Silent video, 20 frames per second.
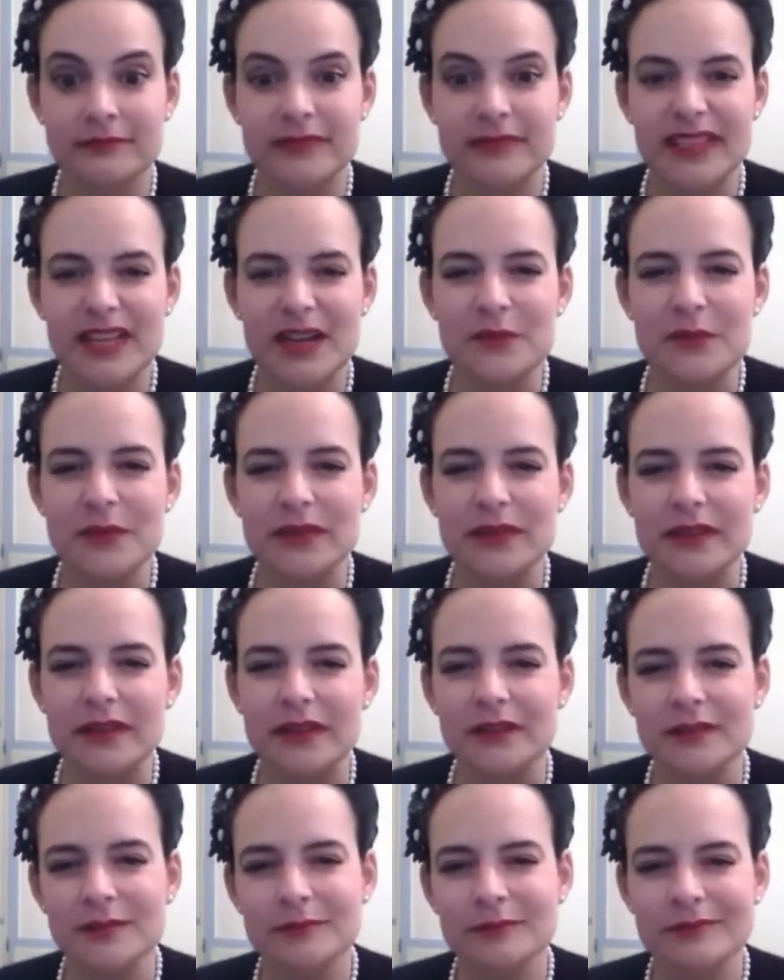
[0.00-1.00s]
You can't
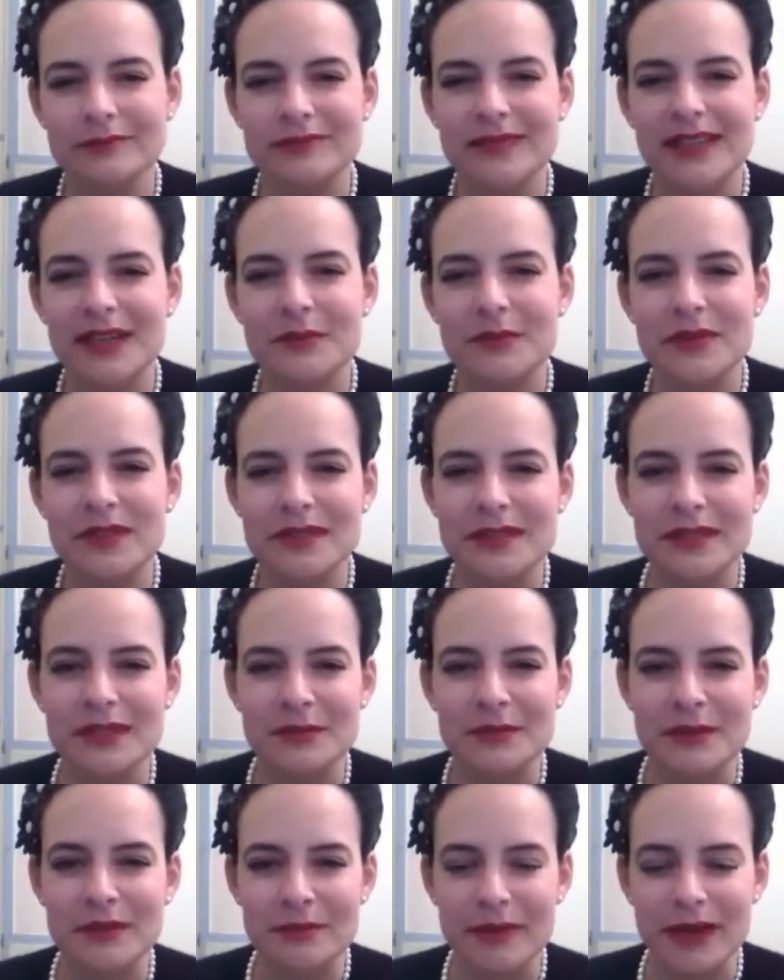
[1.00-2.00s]
really can't really see
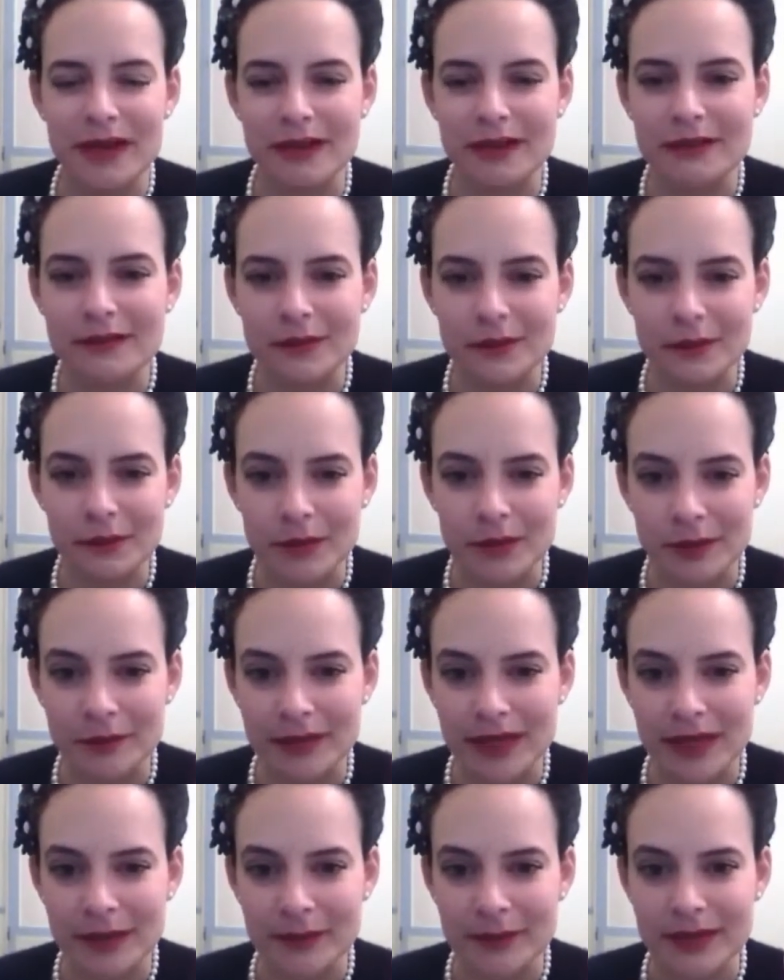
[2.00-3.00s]
it with my
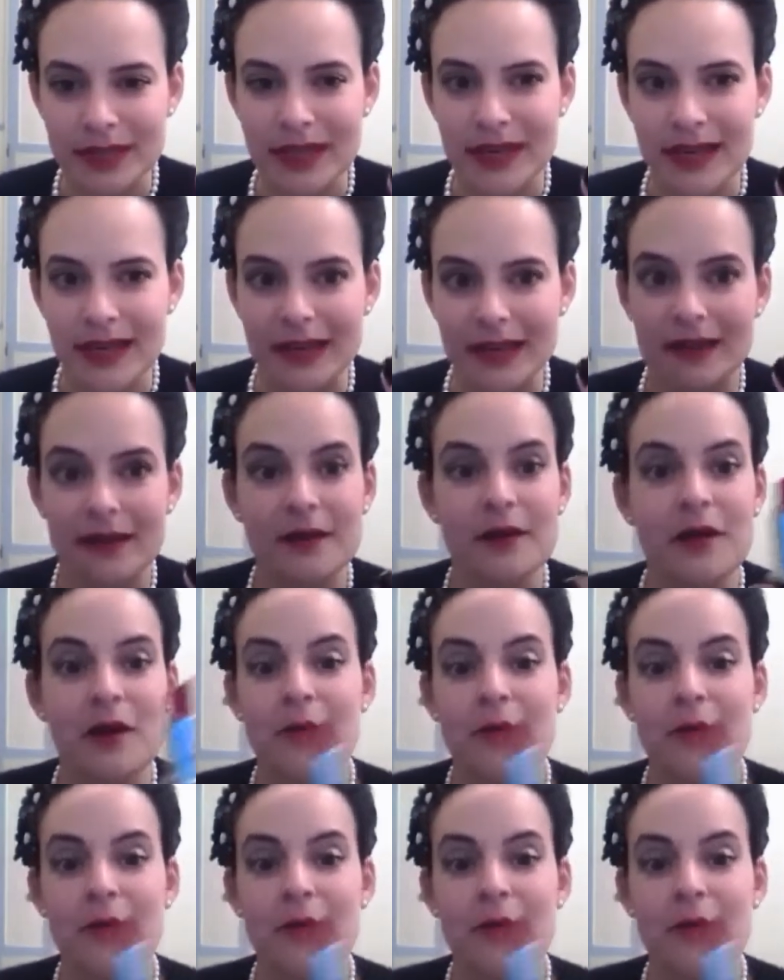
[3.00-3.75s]
webcam lighting.